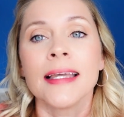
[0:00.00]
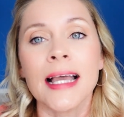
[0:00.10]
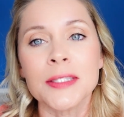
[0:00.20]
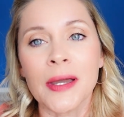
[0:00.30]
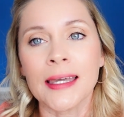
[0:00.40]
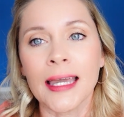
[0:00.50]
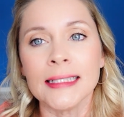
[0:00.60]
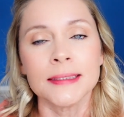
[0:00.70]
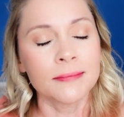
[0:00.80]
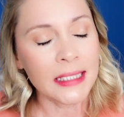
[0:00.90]
Guess what,
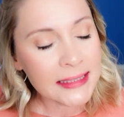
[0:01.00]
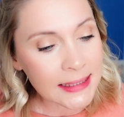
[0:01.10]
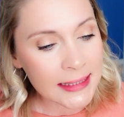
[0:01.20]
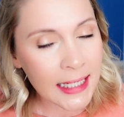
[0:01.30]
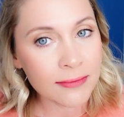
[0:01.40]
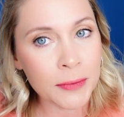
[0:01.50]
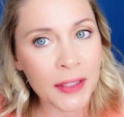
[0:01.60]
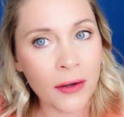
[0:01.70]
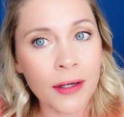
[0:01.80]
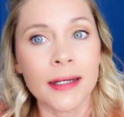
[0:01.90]
guys? It doesn't have to
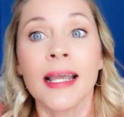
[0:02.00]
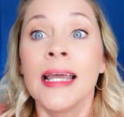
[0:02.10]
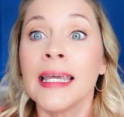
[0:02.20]
be hard.